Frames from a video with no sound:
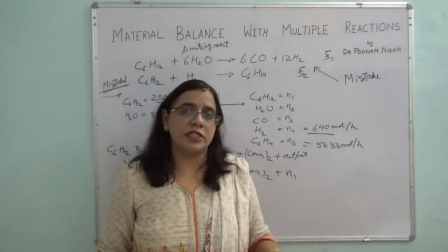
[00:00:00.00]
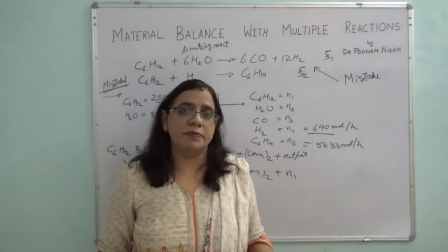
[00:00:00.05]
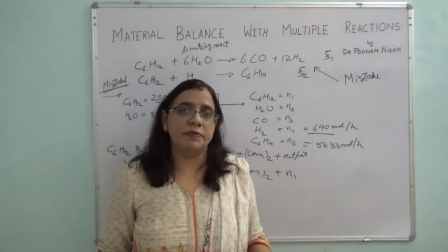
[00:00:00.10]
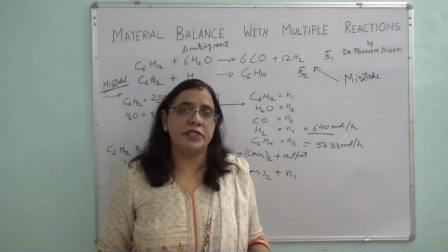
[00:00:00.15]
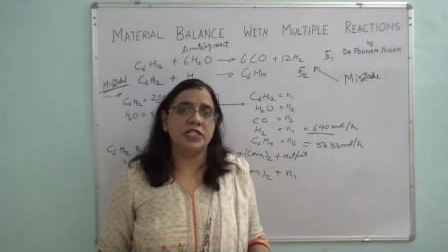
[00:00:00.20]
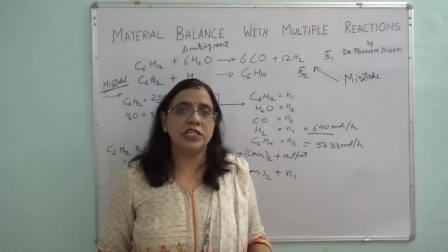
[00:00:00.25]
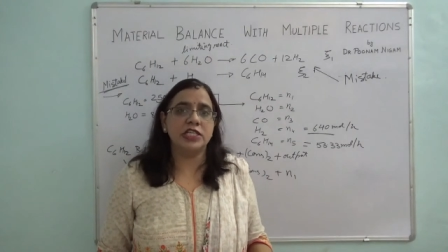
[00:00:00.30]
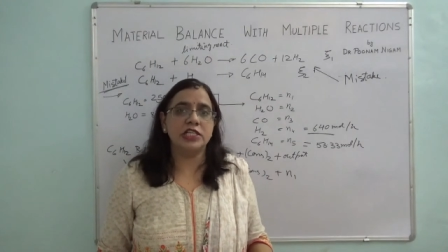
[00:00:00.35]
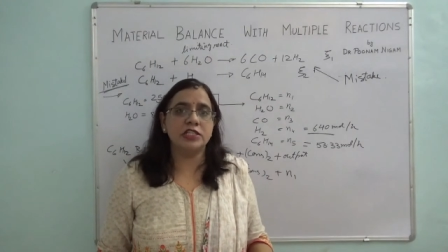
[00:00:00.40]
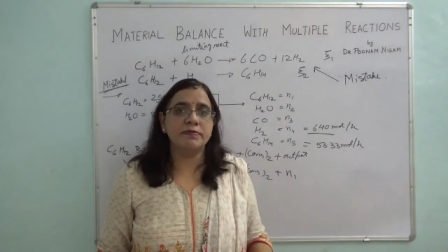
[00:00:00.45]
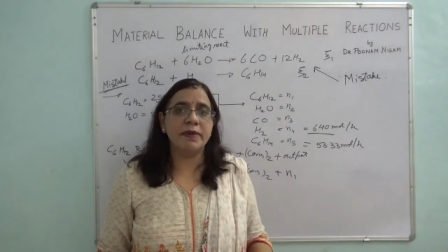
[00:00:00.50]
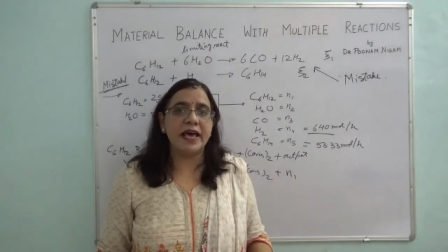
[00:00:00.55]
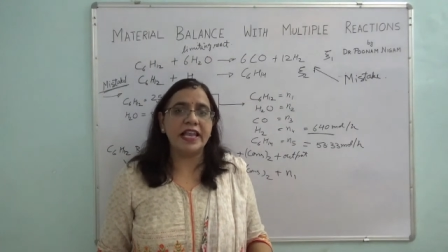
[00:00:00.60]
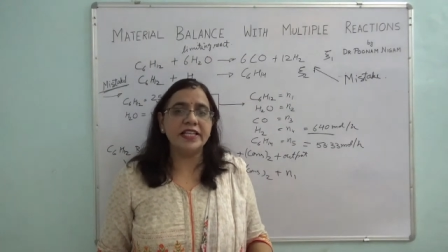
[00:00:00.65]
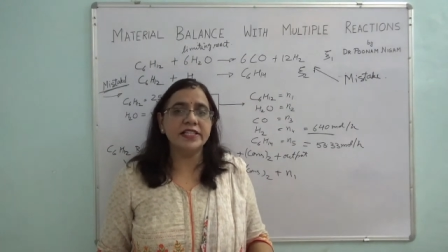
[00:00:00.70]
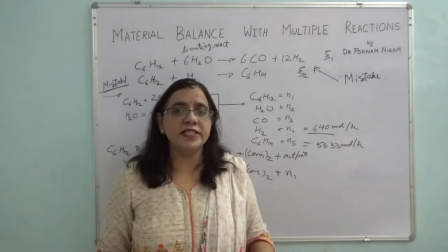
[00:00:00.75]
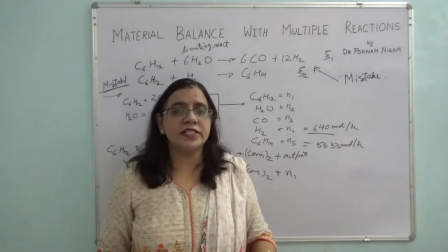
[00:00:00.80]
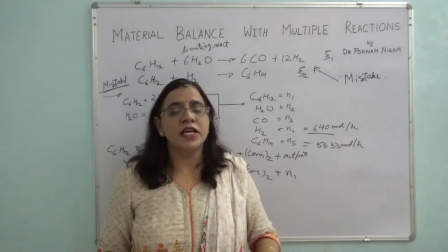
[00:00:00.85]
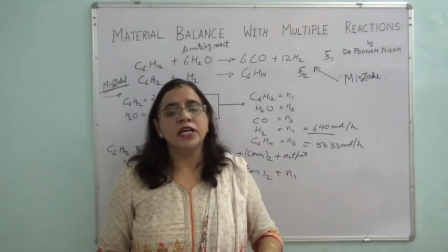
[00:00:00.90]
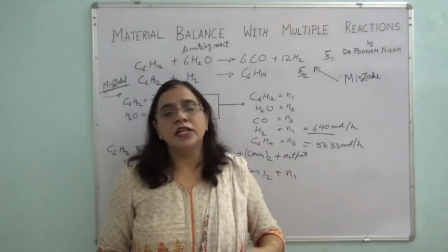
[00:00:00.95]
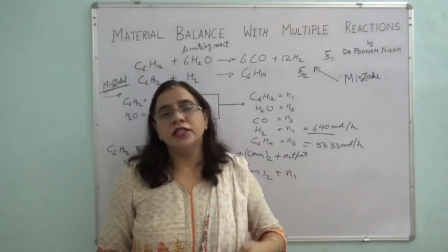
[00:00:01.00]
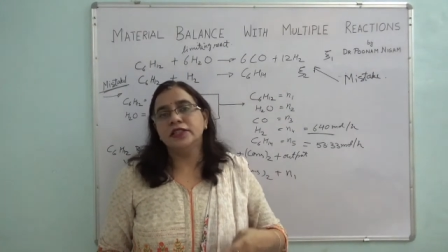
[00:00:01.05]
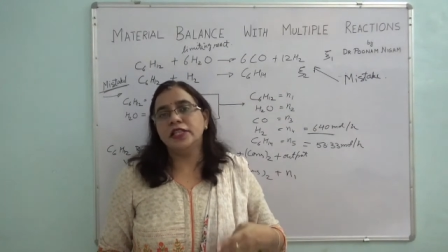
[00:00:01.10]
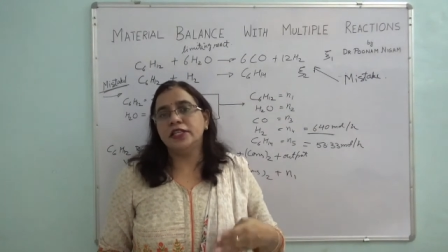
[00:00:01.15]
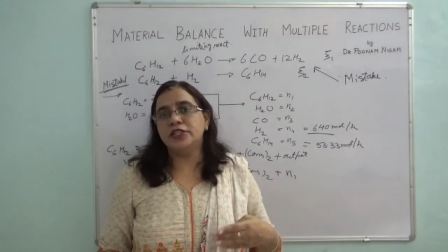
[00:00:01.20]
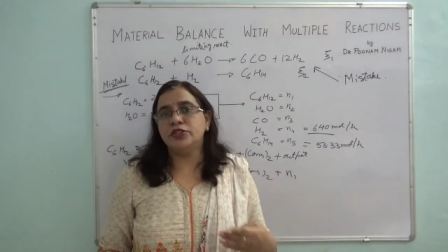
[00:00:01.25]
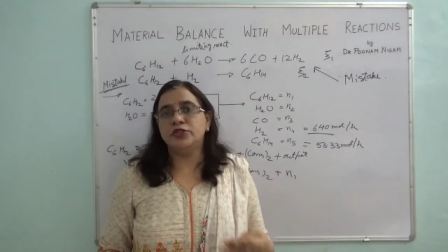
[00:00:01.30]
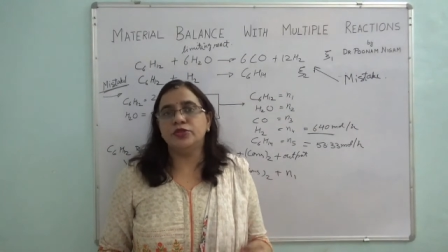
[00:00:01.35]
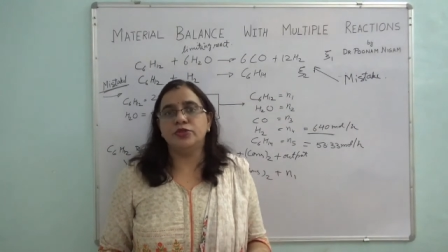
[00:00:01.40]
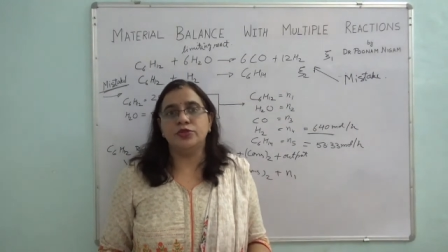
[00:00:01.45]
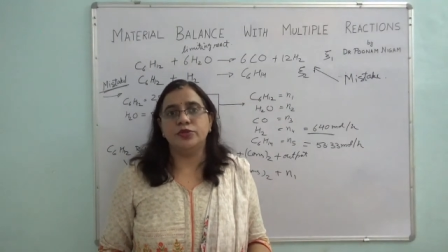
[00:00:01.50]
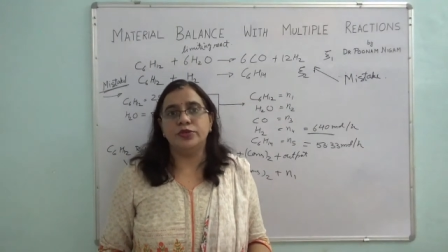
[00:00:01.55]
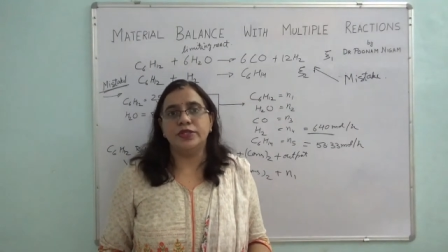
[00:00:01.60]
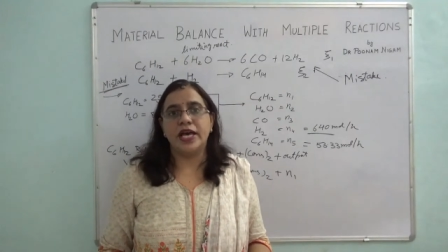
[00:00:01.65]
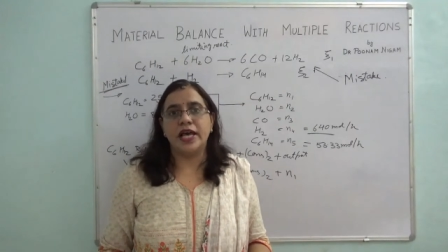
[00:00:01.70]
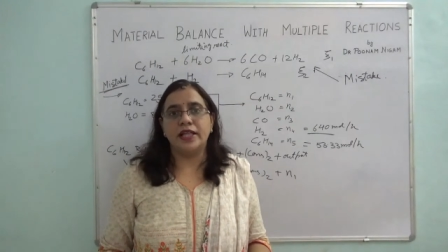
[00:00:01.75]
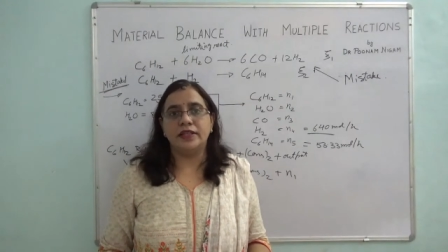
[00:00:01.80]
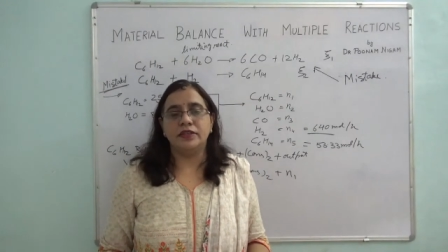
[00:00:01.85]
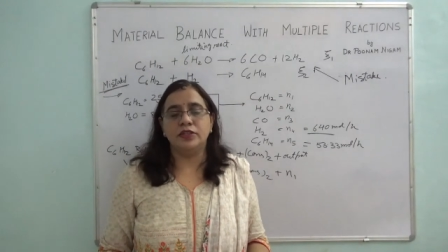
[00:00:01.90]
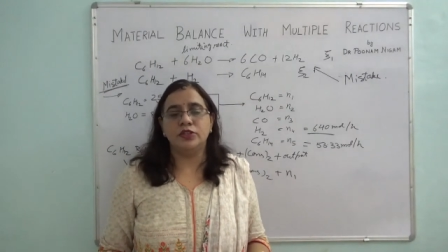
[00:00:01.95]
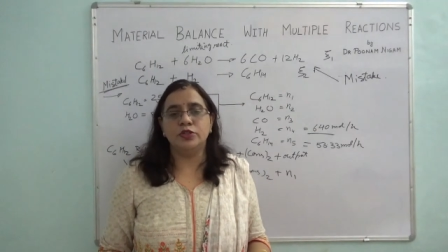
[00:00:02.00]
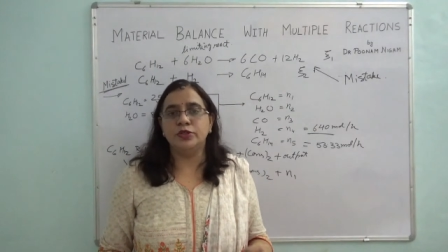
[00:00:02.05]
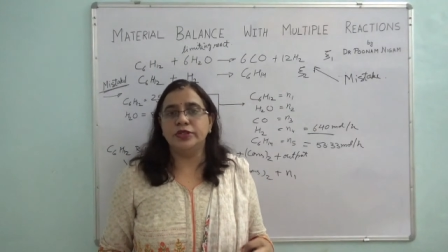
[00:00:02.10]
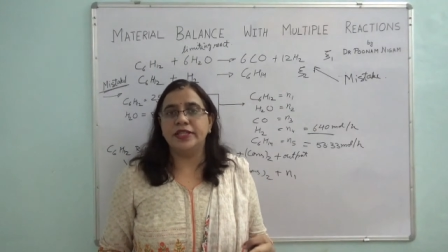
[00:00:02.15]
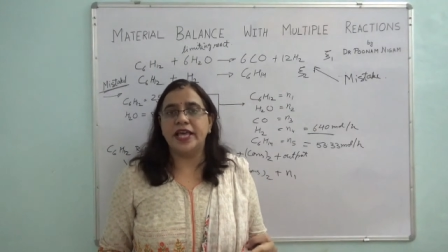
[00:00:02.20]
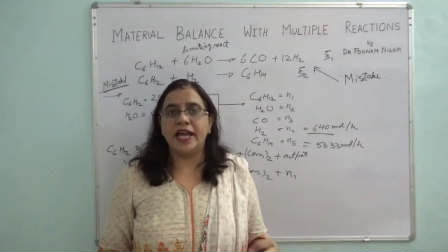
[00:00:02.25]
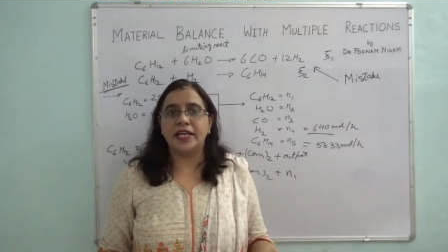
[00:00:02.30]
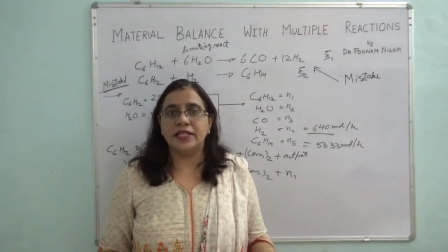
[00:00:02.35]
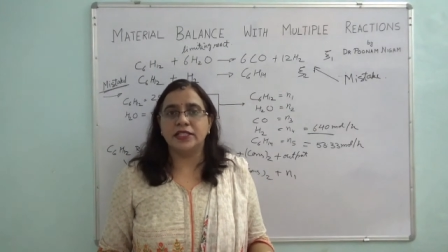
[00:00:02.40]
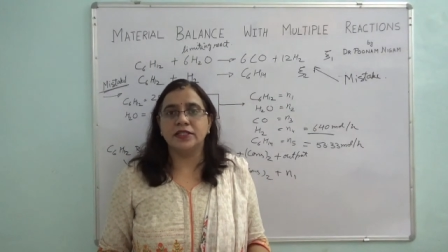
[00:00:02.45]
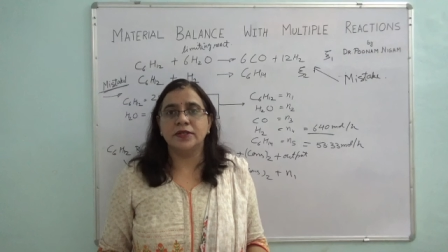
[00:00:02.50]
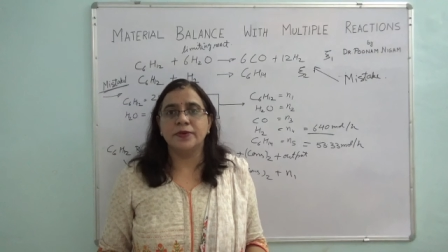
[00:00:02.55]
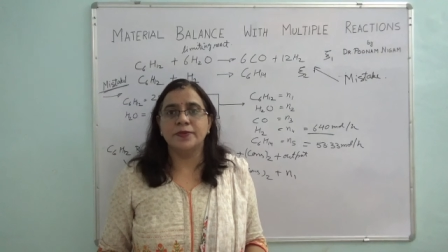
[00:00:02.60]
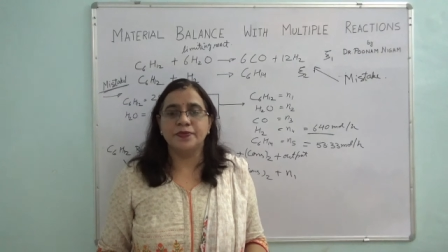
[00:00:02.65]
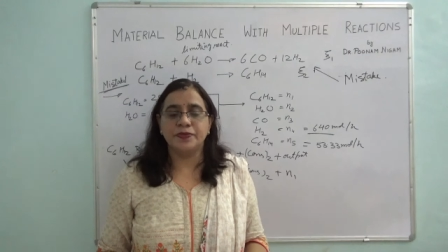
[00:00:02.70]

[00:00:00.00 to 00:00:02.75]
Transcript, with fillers: species balance, then you do that. Do that.